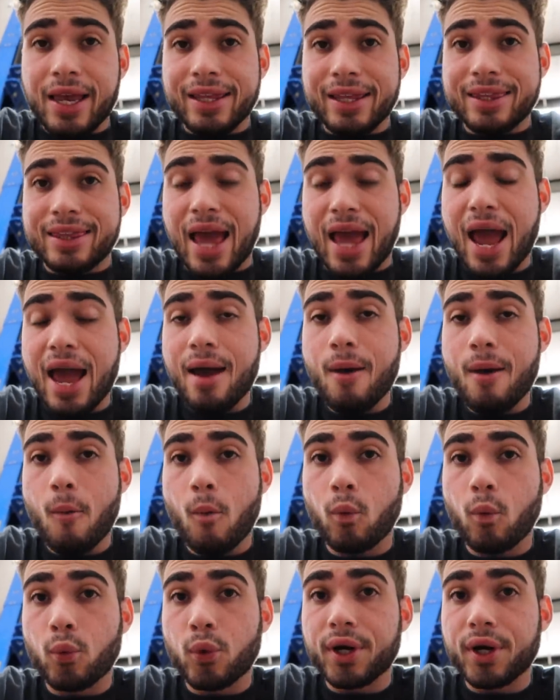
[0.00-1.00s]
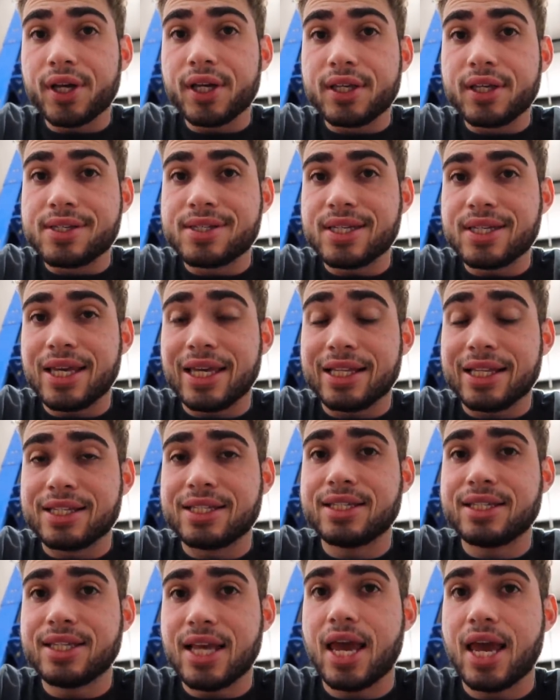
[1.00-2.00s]
That was
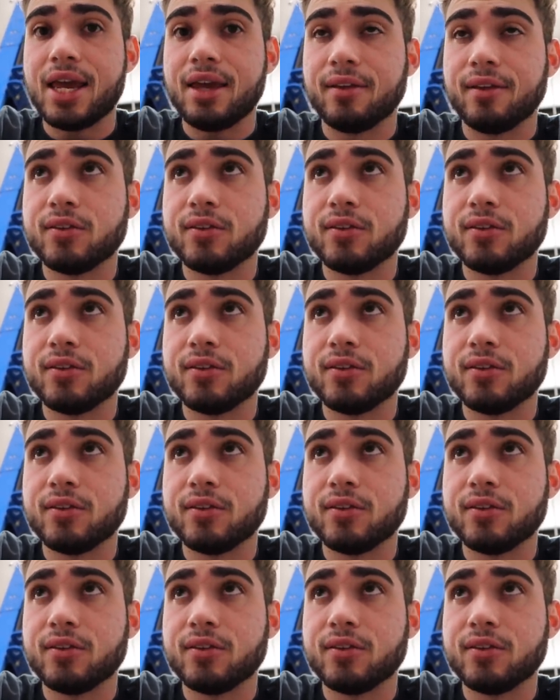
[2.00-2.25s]
insane.